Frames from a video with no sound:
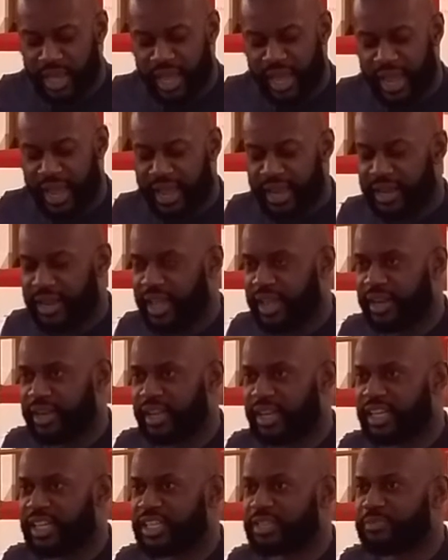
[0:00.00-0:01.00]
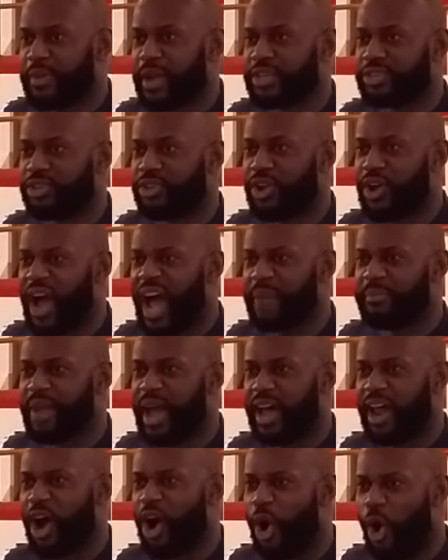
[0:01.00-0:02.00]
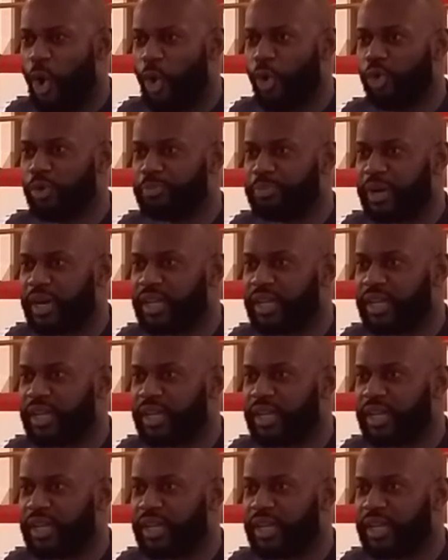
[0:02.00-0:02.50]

And especially, you know, I'm not old,